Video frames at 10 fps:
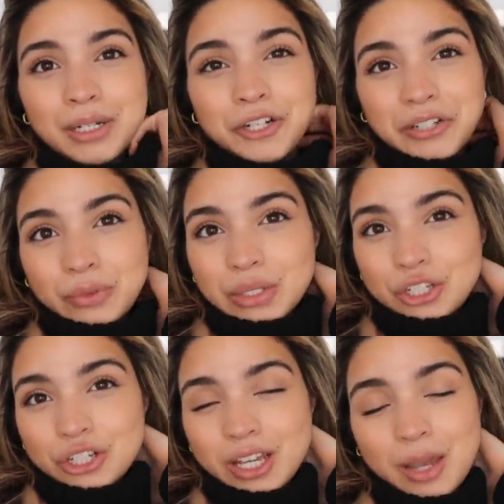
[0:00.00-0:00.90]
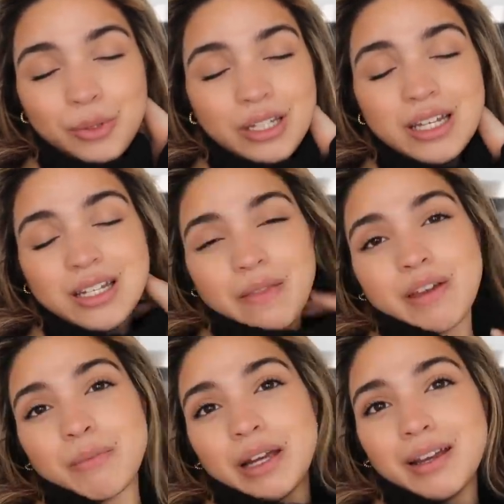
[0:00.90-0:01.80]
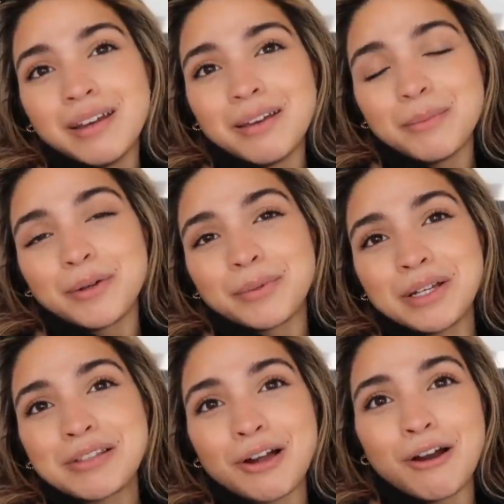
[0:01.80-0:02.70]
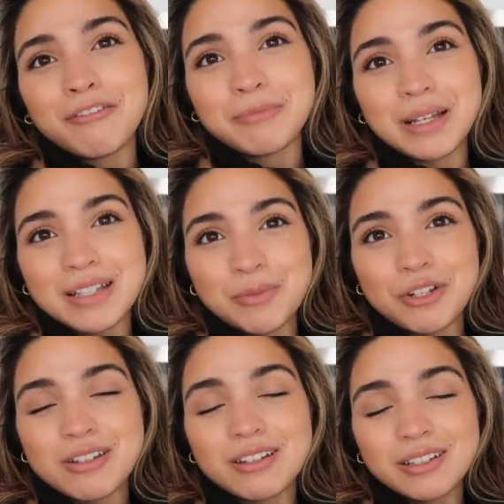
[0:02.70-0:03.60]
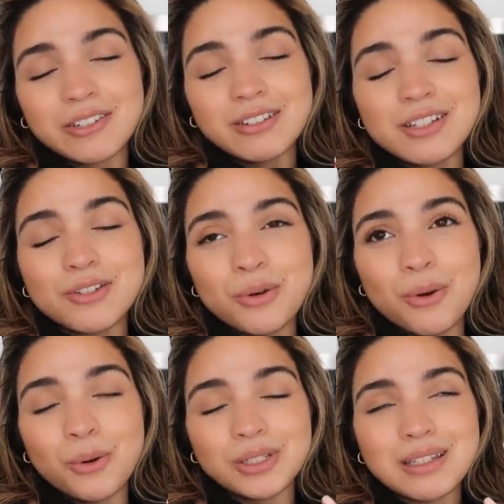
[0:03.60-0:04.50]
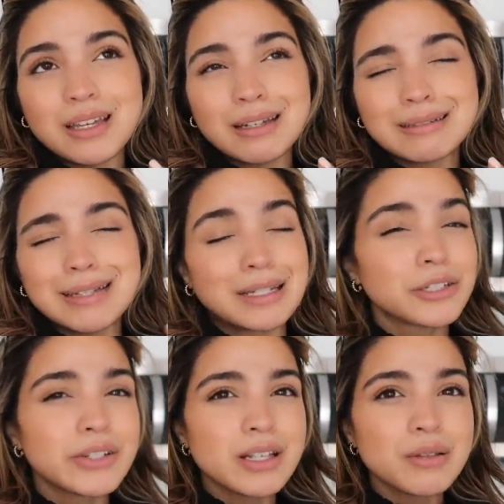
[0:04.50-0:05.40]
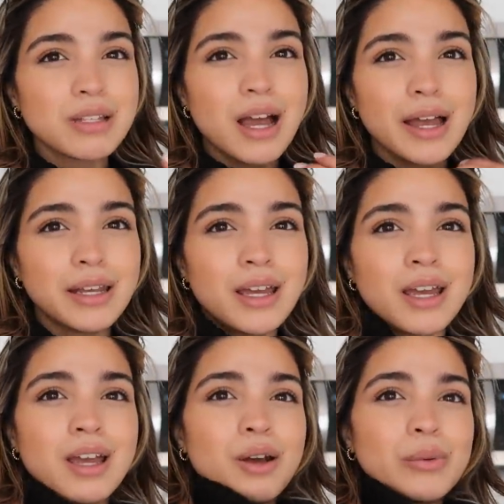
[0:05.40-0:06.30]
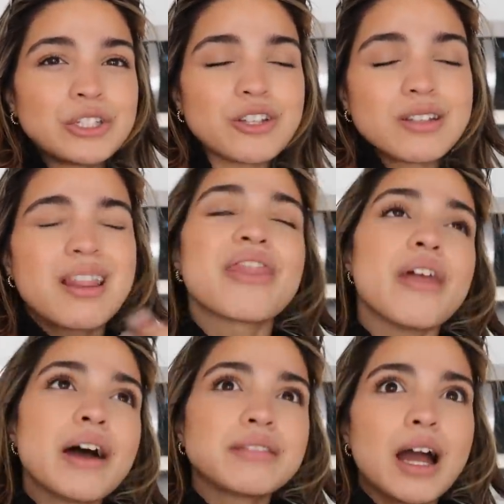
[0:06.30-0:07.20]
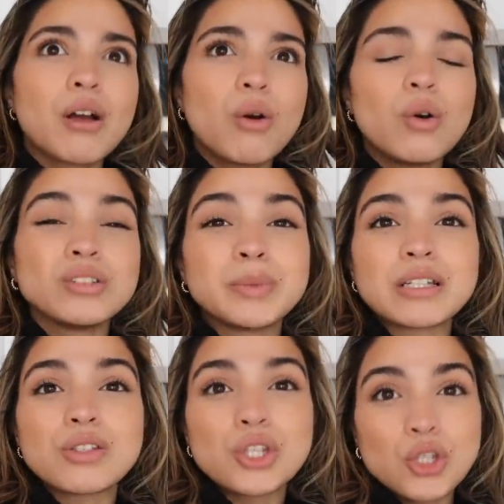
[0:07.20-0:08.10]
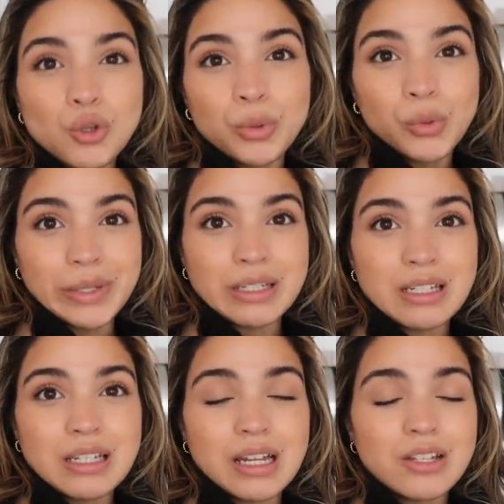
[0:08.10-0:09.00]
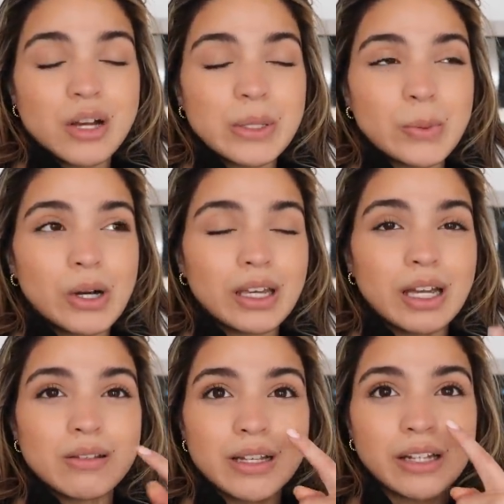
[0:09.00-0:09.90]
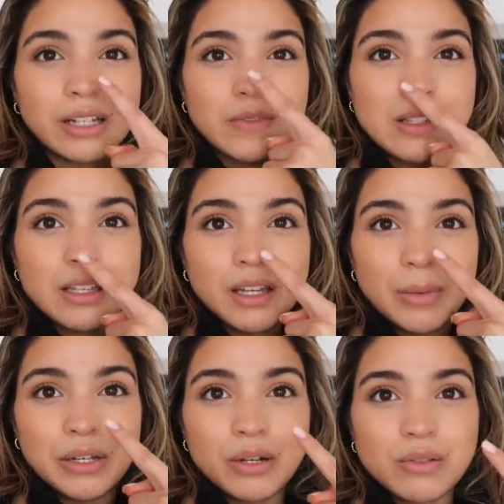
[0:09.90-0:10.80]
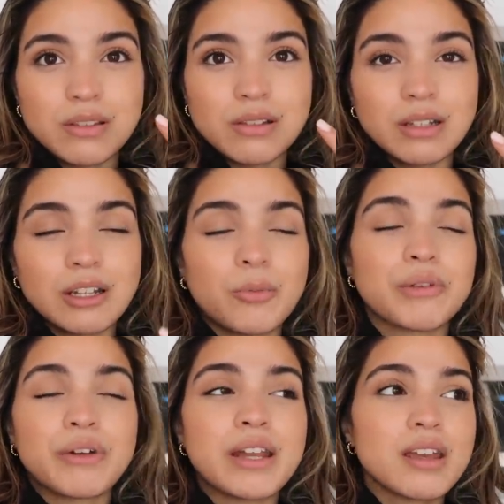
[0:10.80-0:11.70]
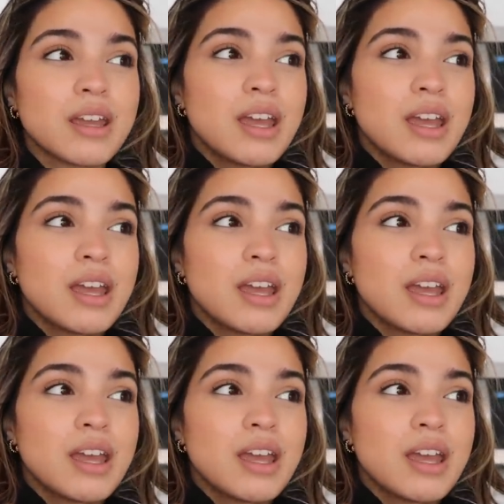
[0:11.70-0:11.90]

Greenwich cable knit and then my Burberry scarf because I'm just literally so cold. It's like 10 degrees outside, which isn't that cold, but it's super windy today. So I was walking outside, you can even see like my nose is still a little bit red.